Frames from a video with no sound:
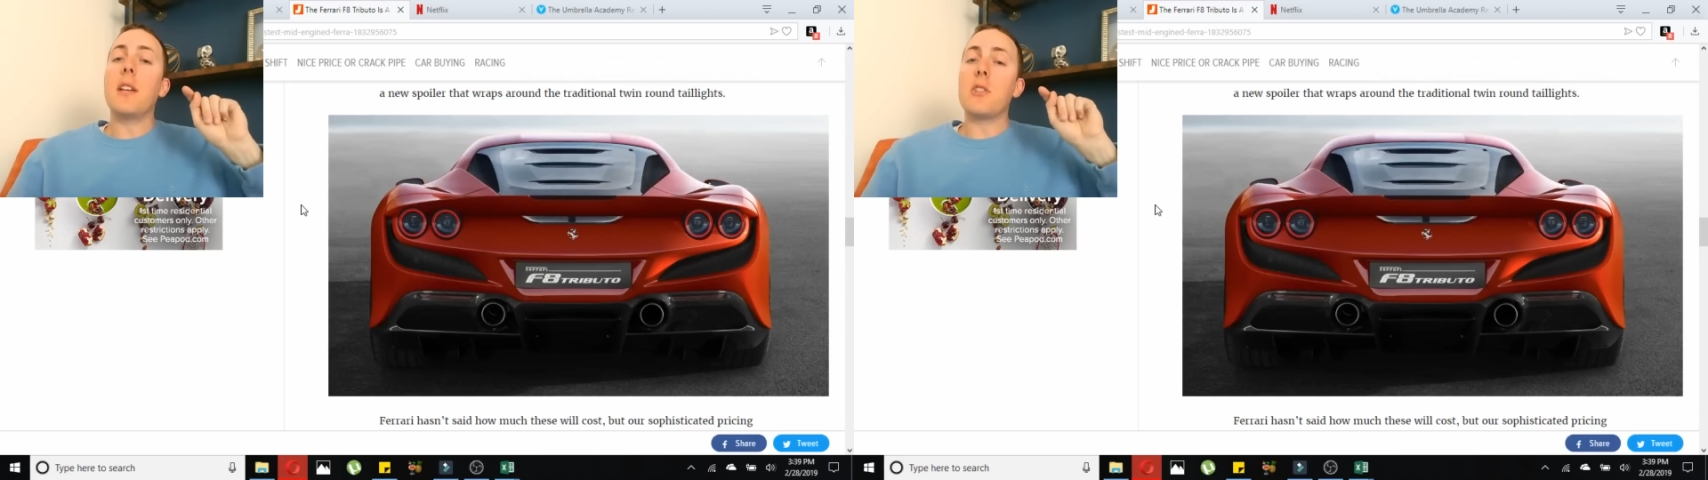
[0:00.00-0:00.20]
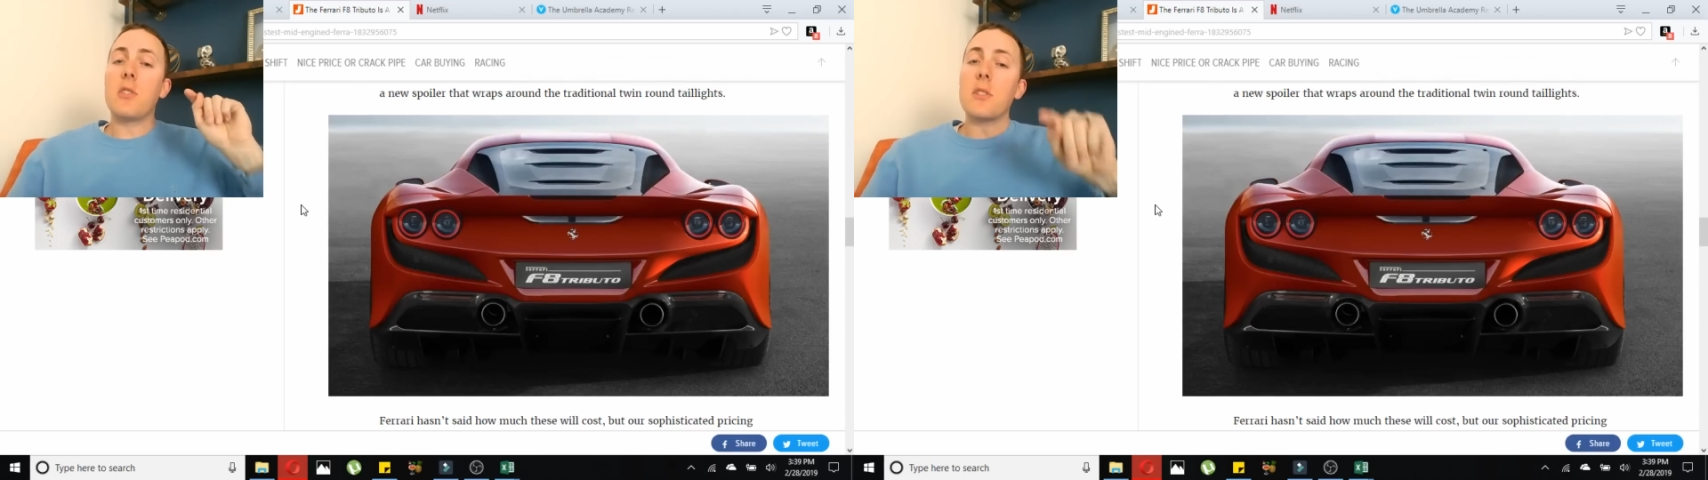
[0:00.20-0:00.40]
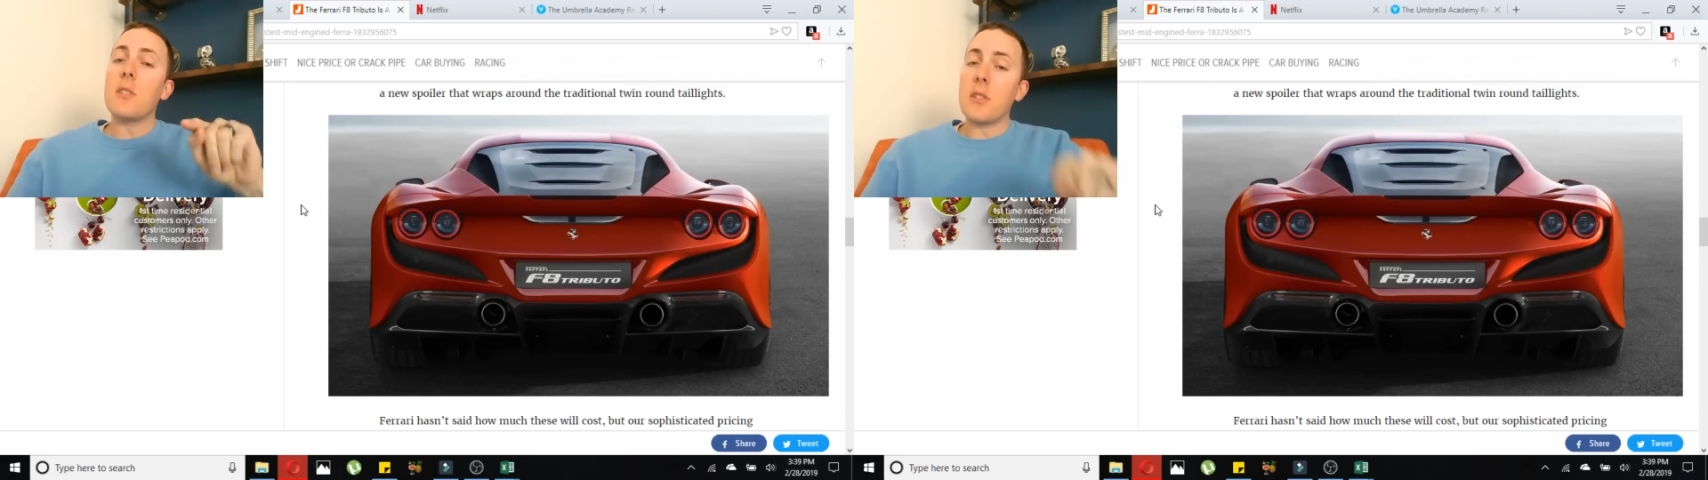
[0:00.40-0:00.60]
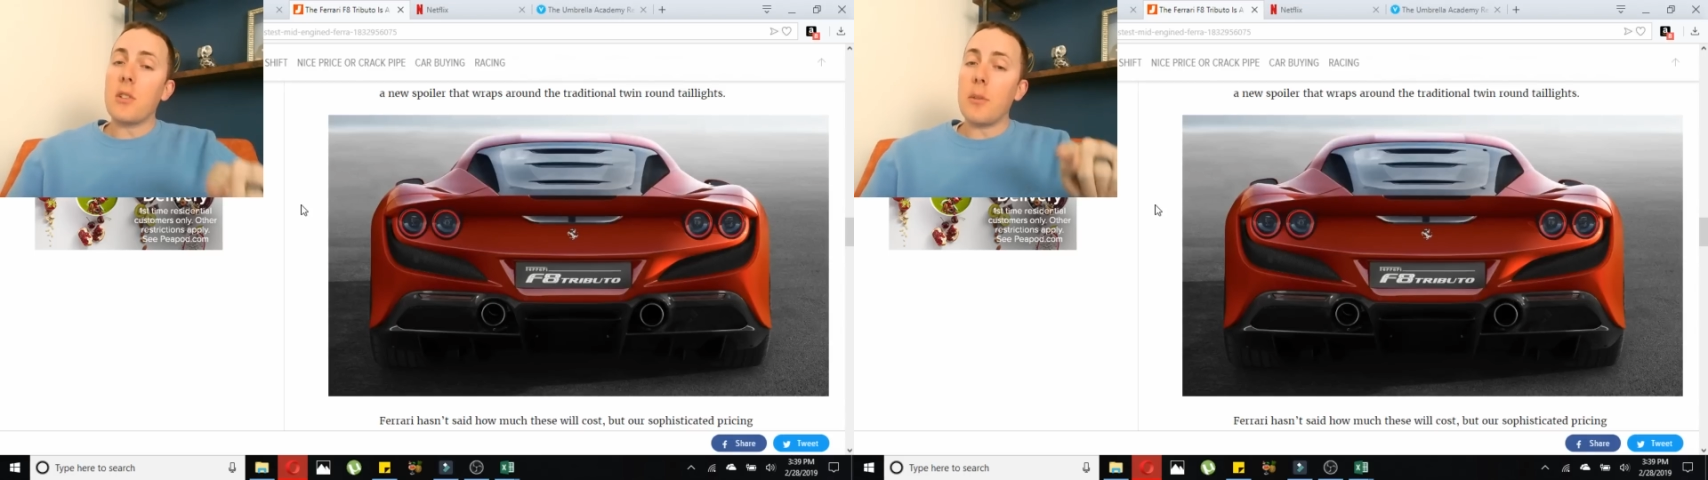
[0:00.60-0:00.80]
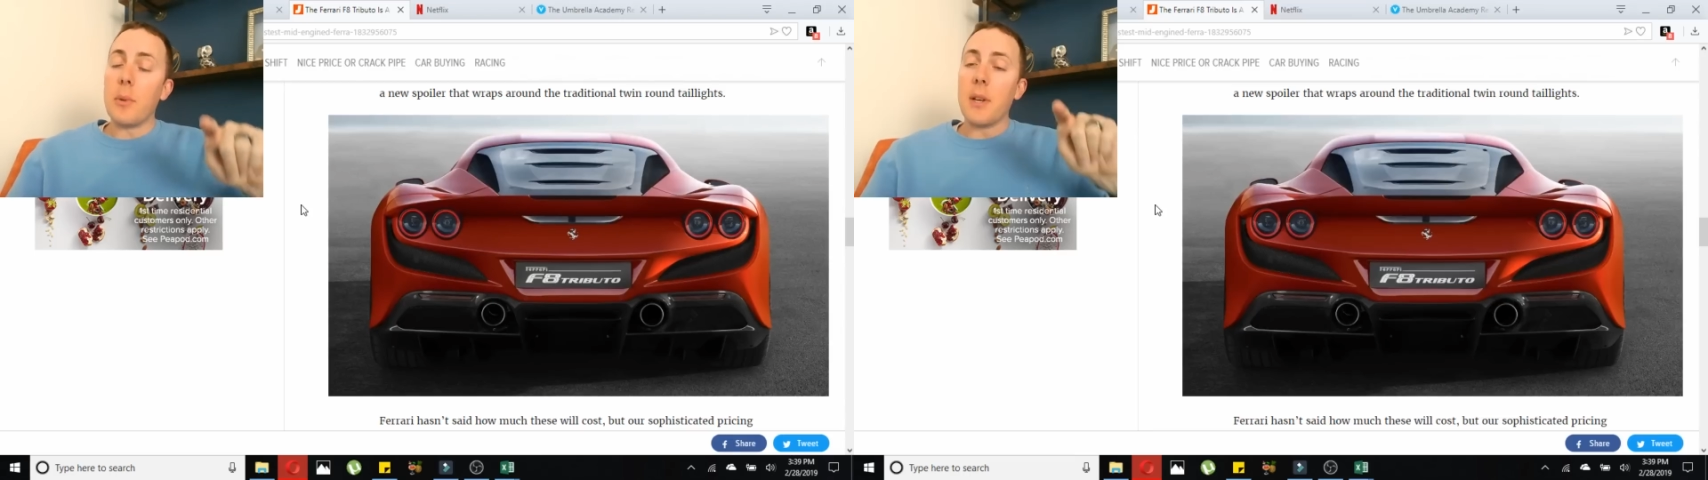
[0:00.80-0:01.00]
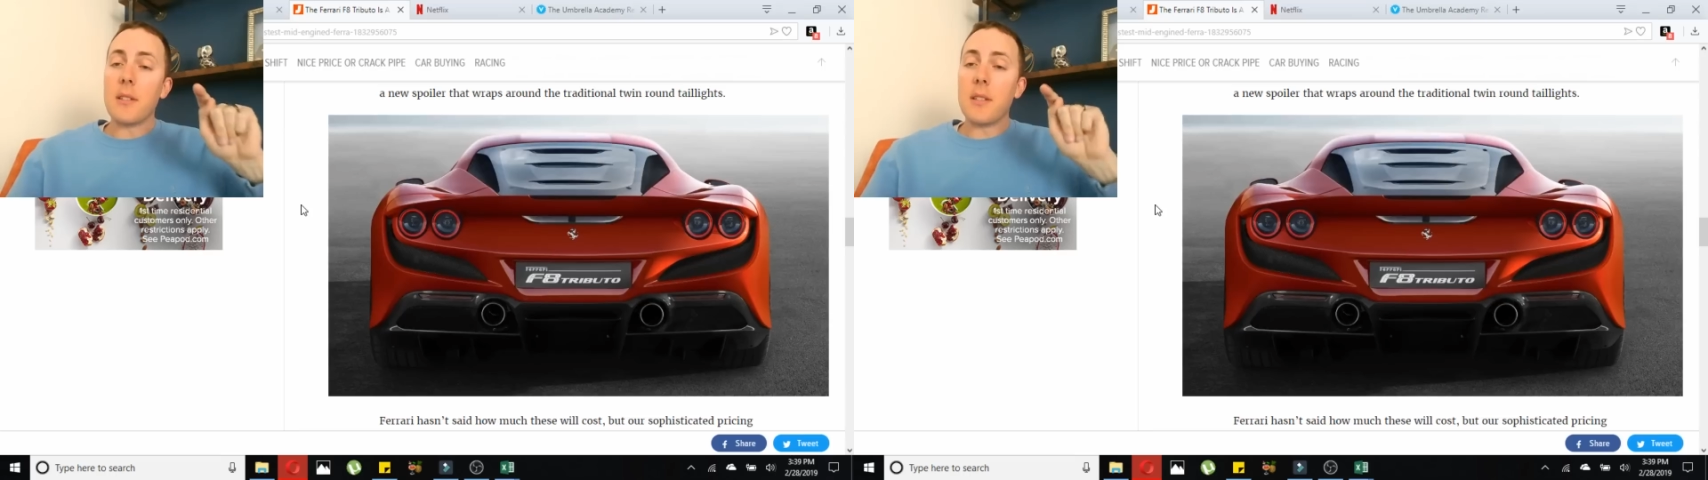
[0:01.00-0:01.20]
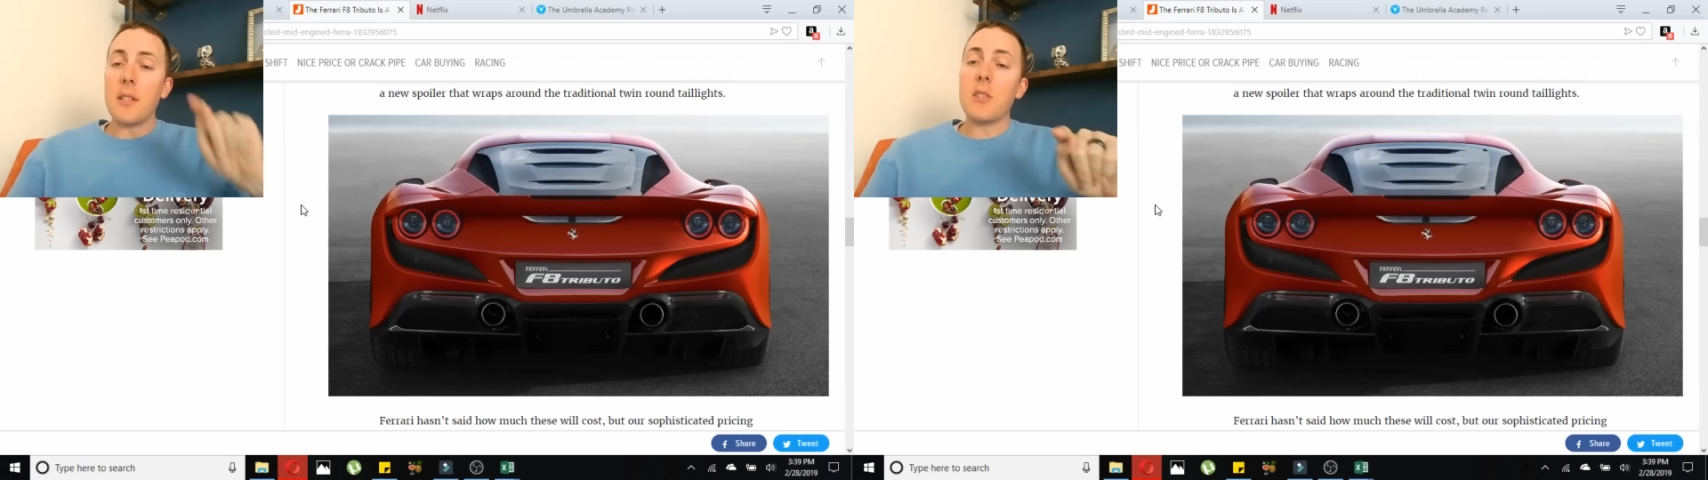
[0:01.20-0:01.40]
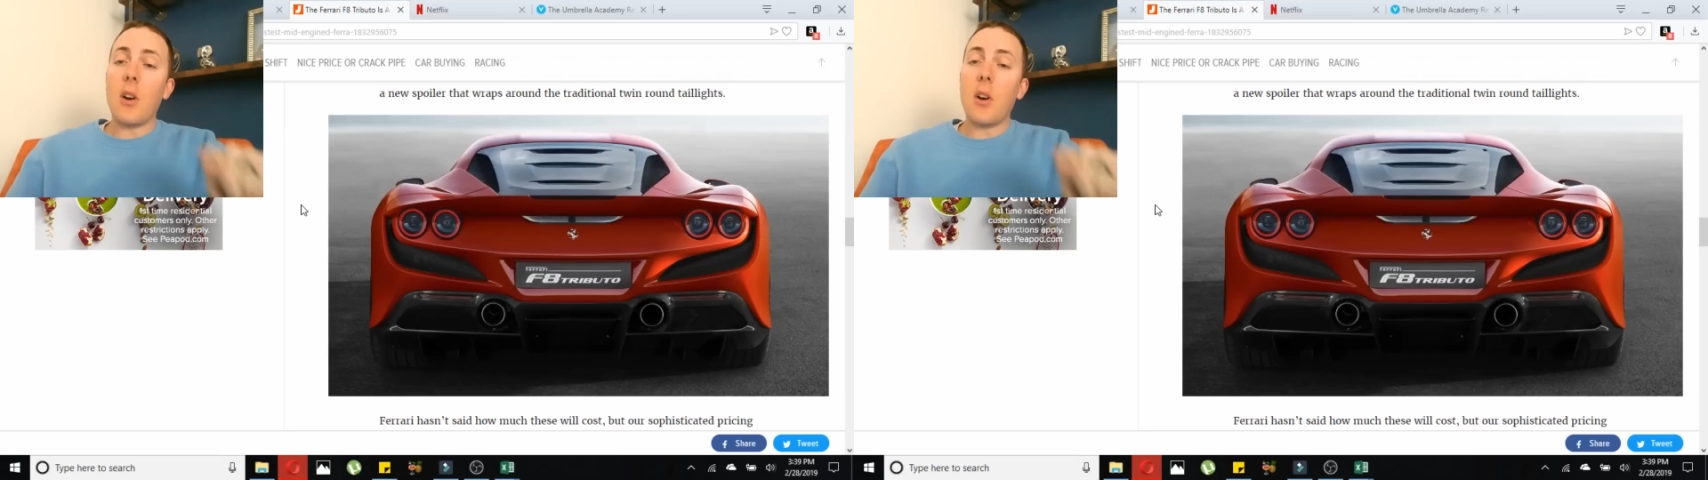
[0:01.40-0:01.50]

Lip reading: is just as good, because this